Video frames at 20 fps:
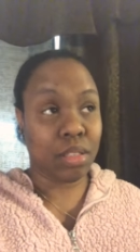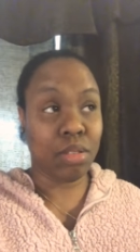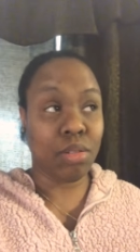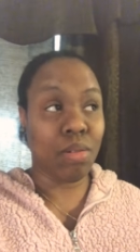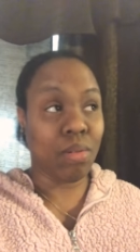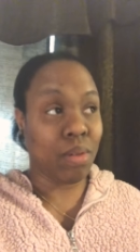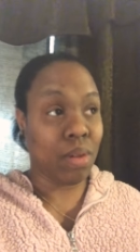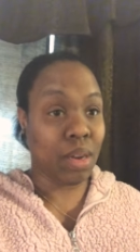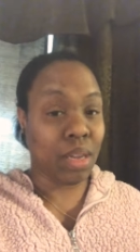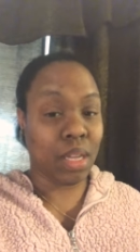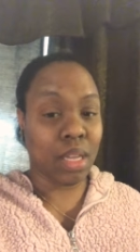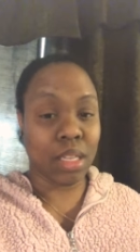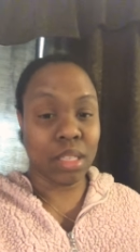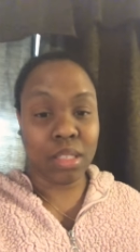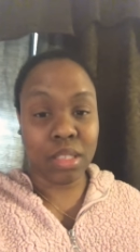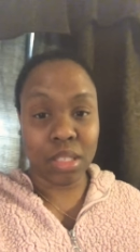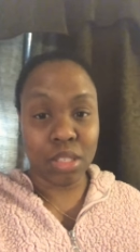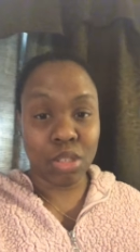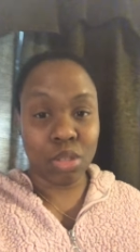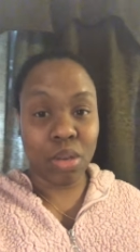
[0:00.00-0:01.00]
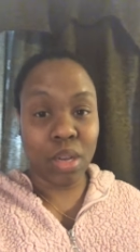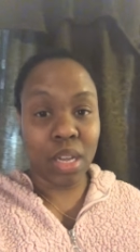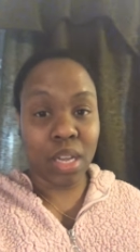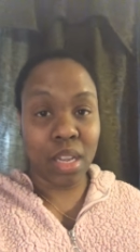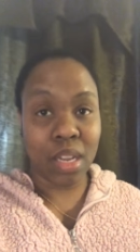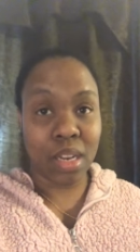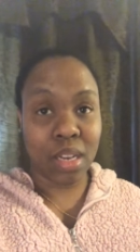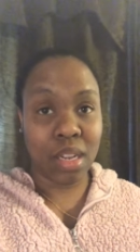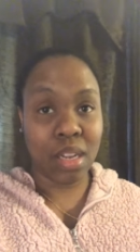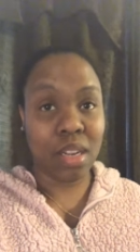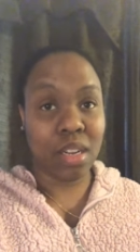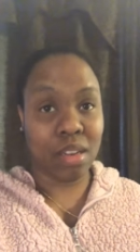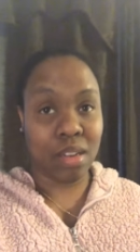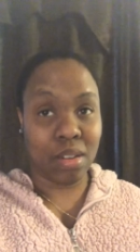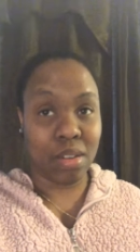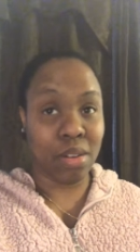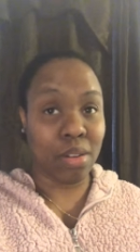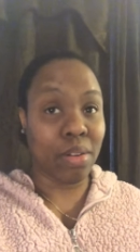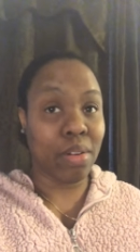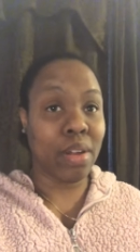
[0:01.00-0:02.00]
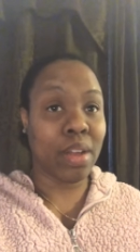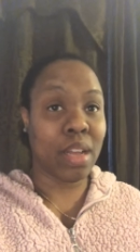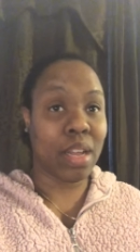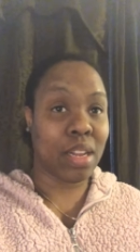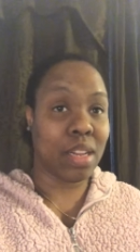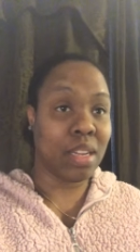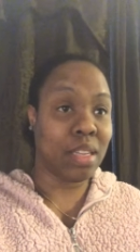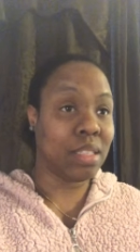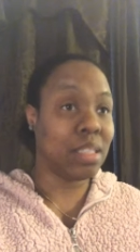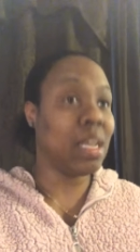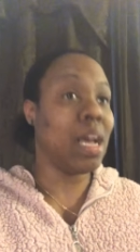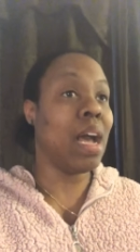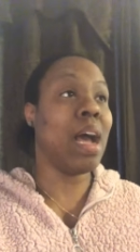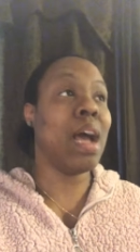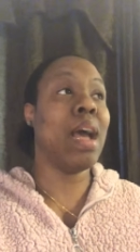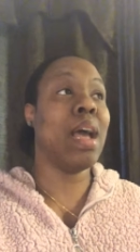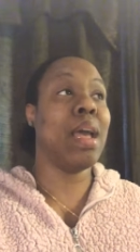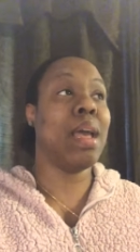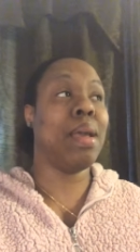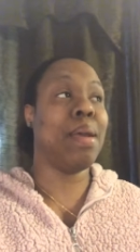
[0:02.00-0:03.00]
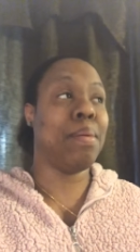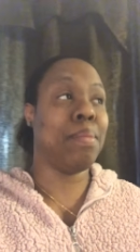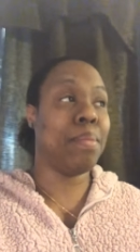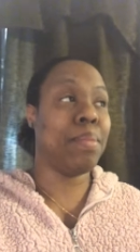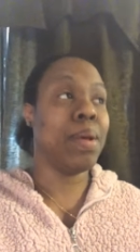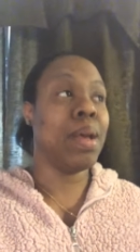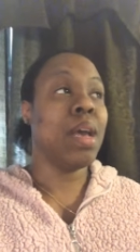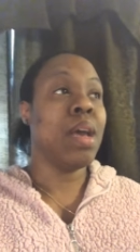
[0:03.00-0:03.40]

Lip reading: going against the trend during the time